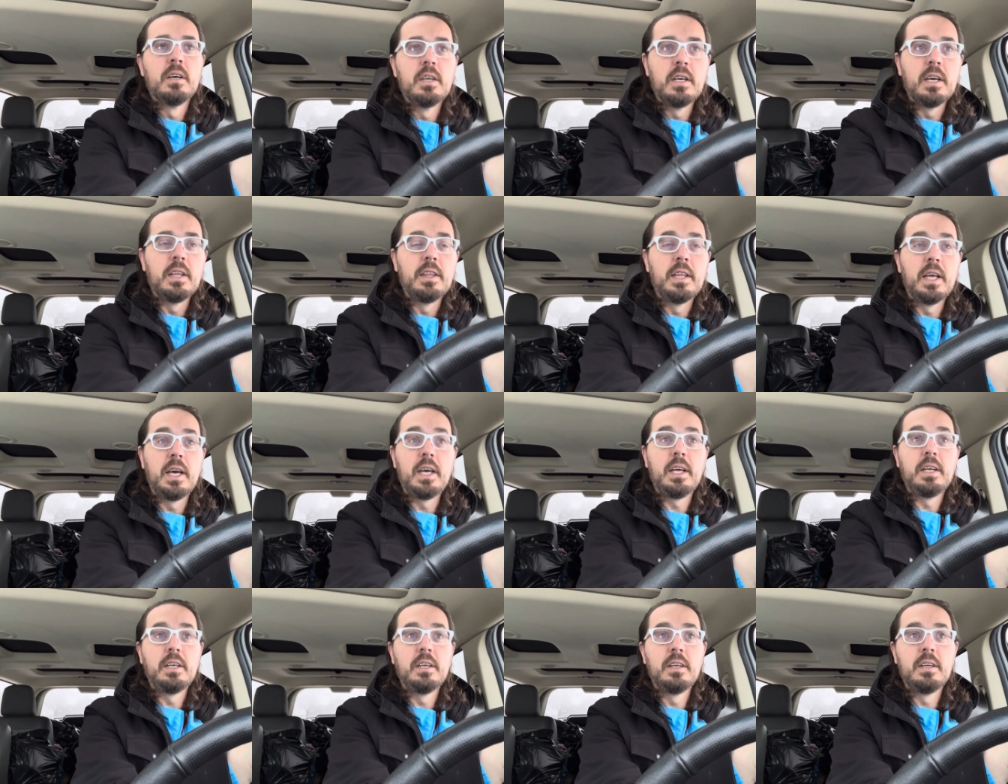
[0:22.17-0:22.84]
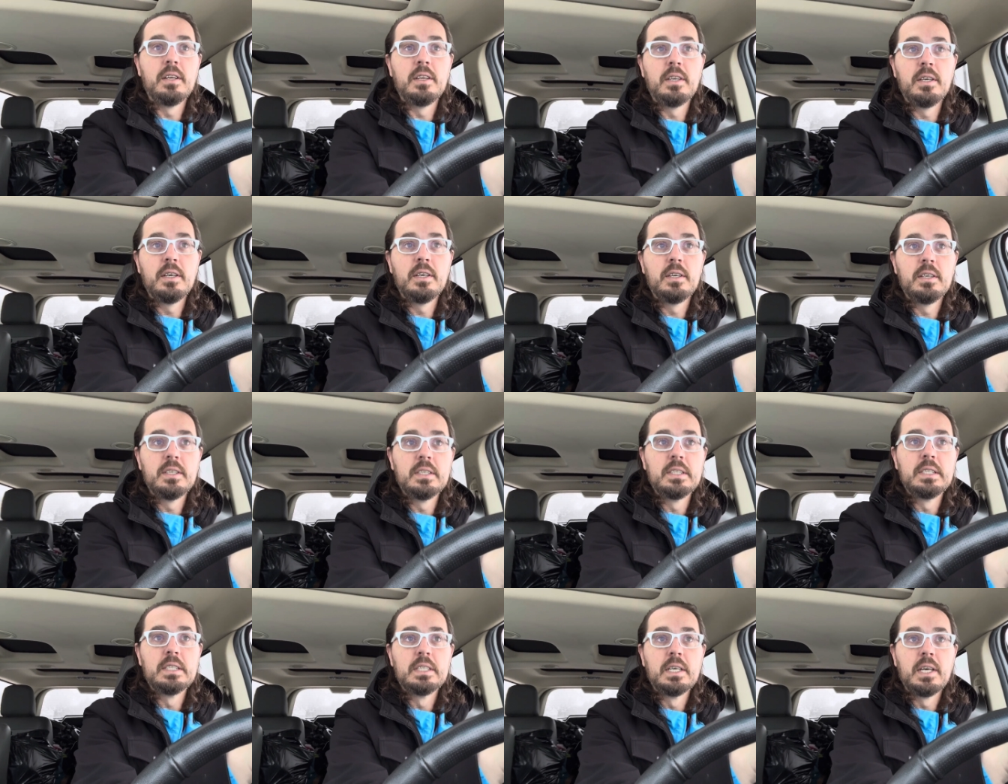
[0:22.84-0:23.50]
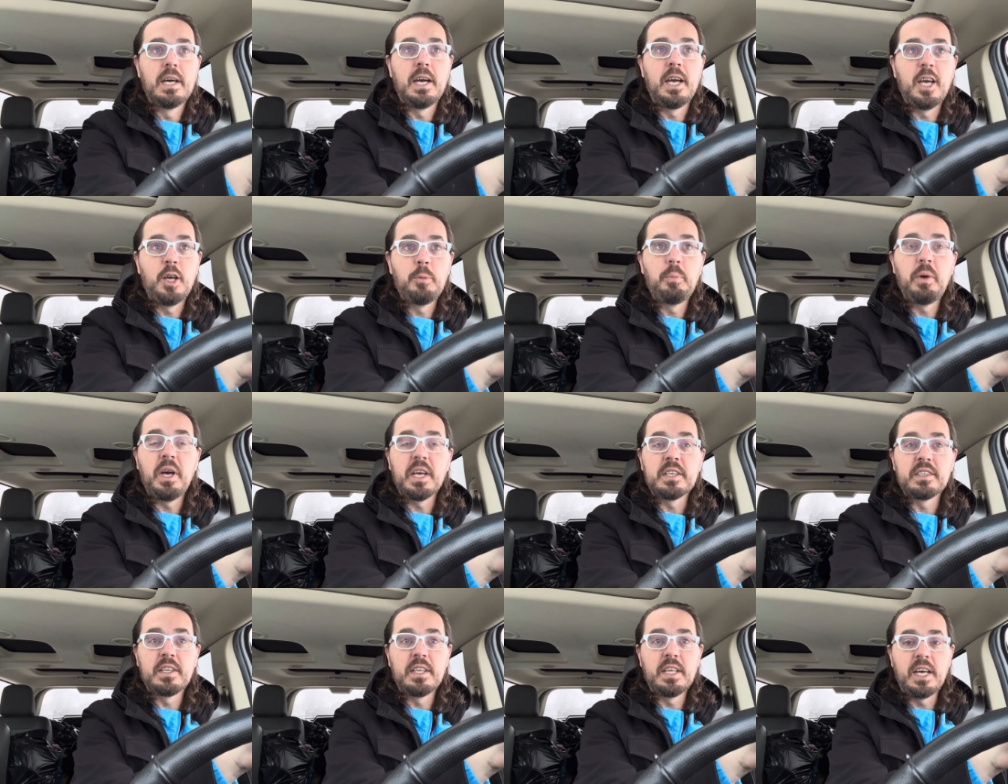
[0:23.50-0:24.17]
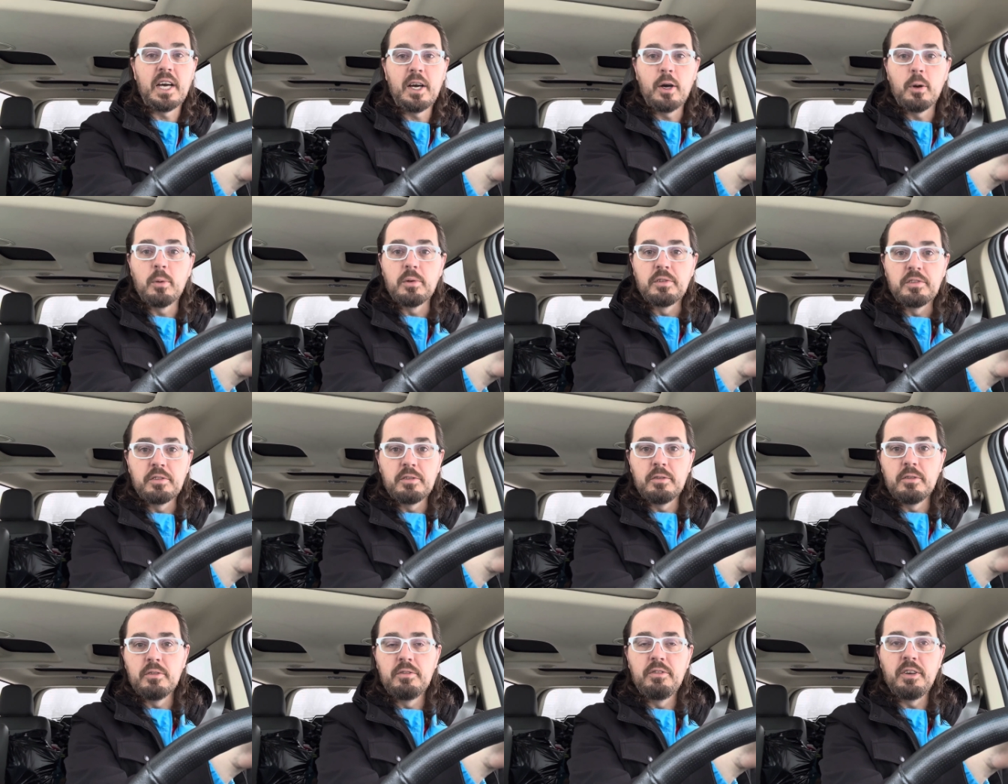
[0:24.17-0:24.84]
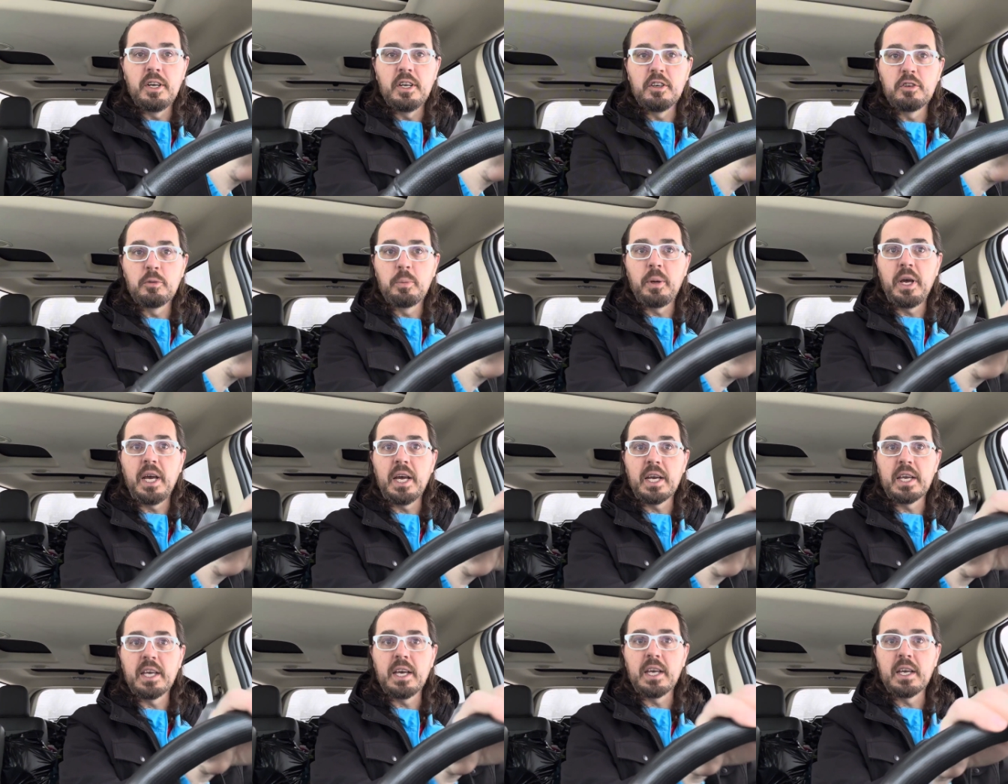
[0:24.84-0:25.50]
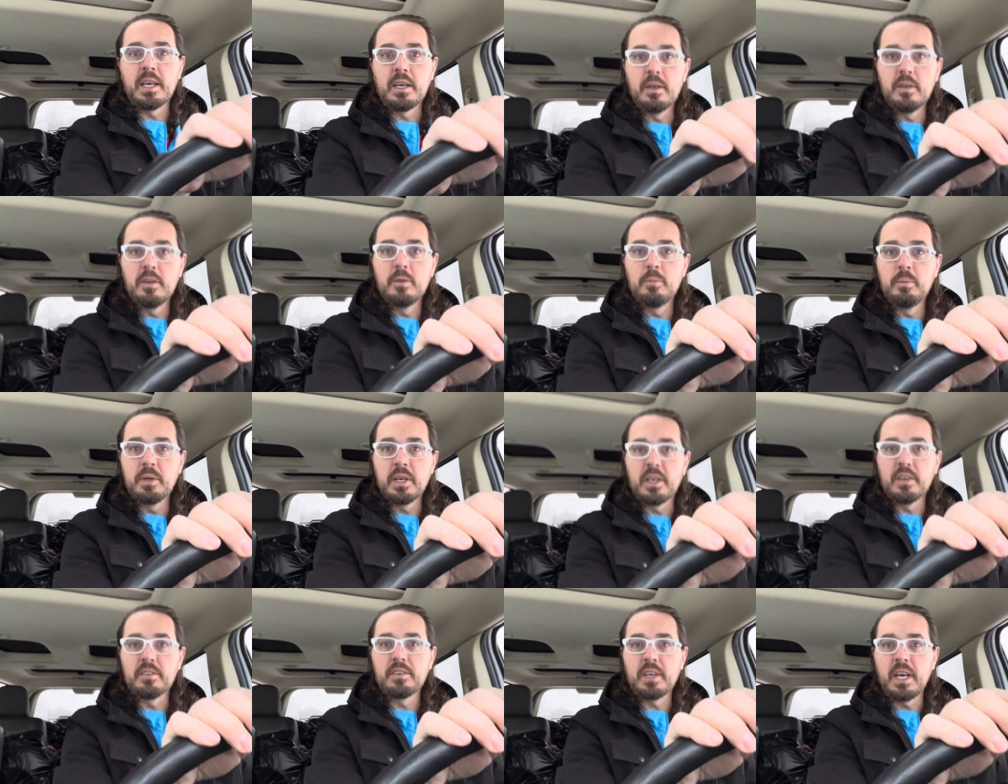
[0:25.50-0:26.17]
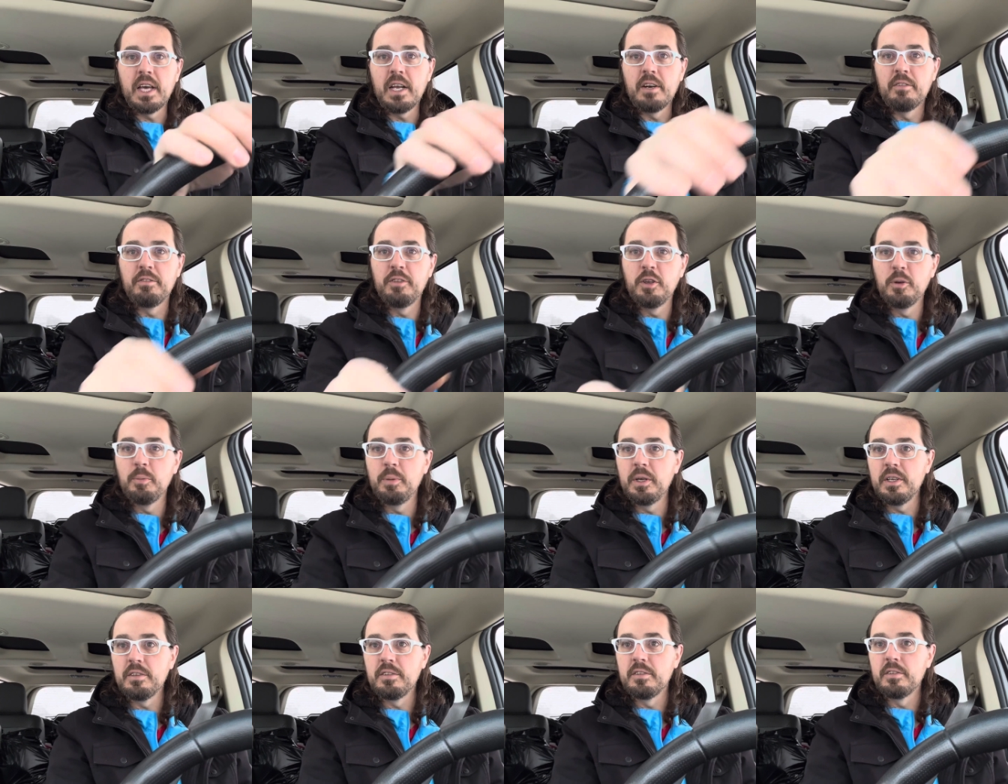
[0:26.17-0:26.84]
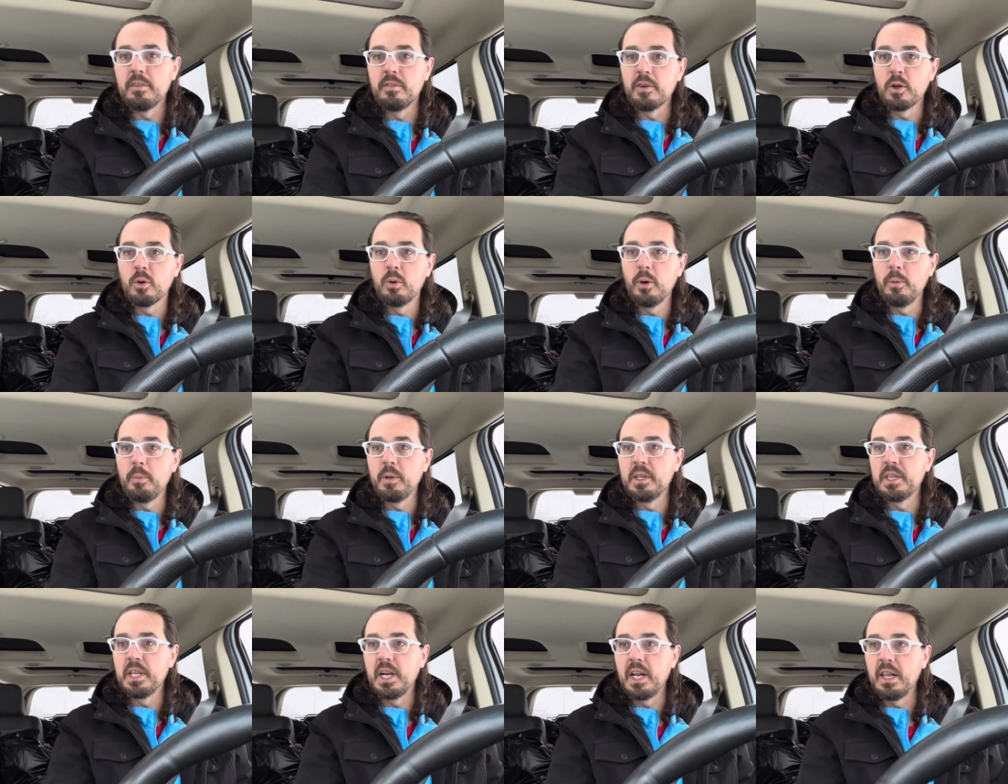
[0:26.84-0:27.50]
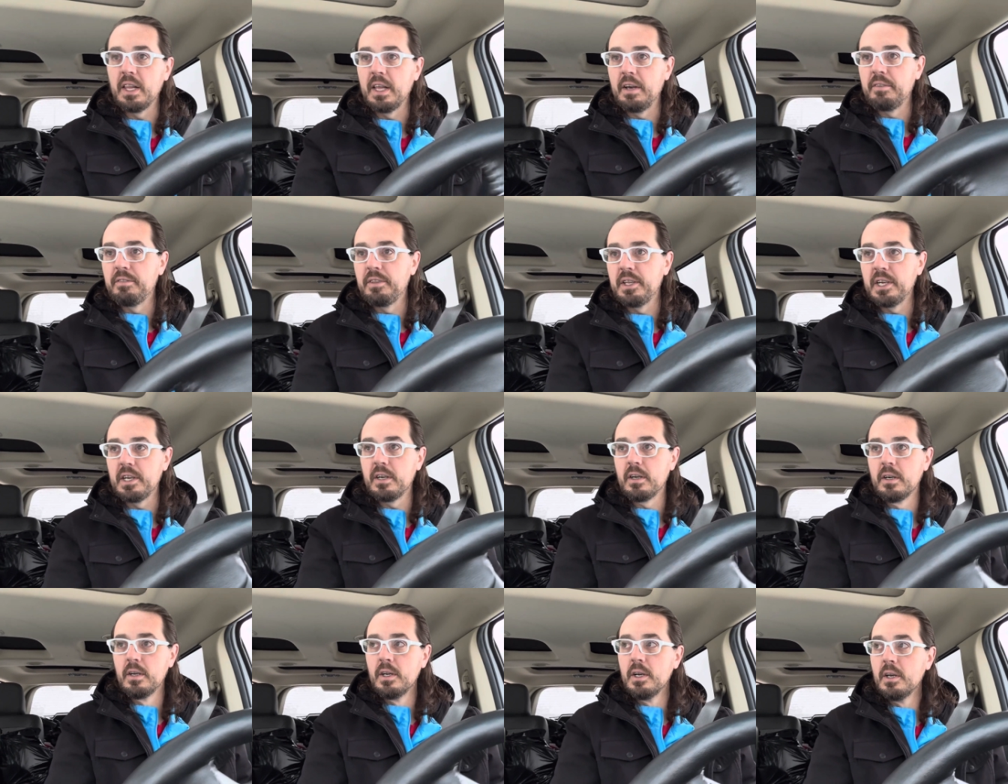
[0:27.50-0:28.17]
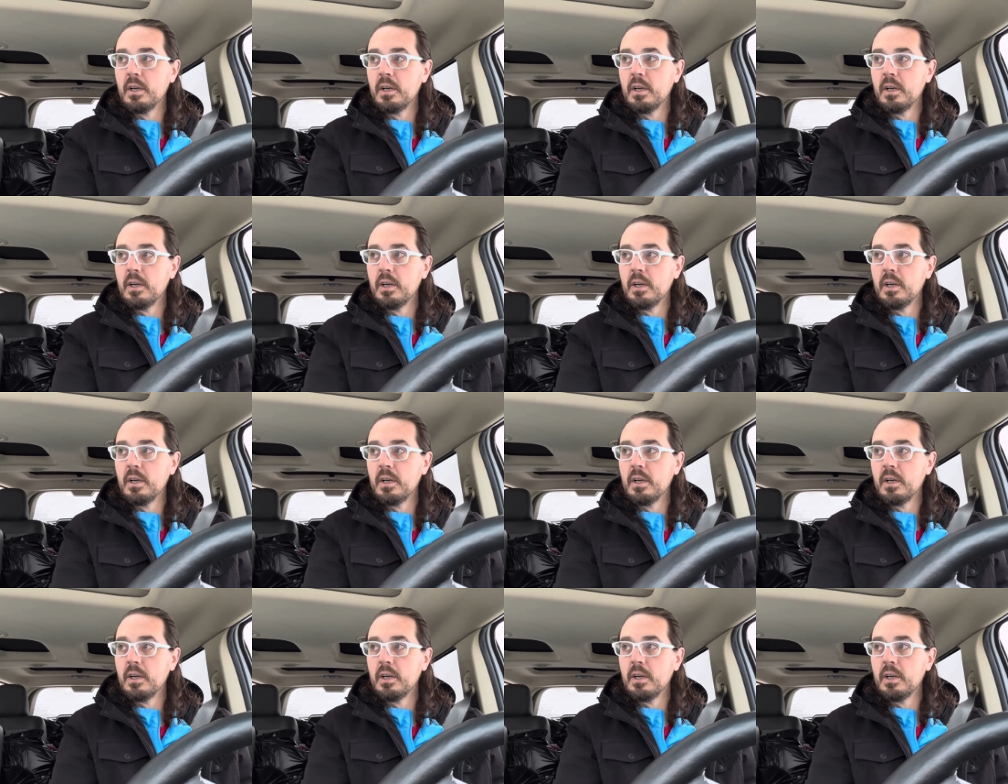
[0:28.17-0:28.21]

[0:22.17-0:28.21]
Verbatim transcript: And then I head back to the house, finish packing, because I had a few pieces of equipment that I left there.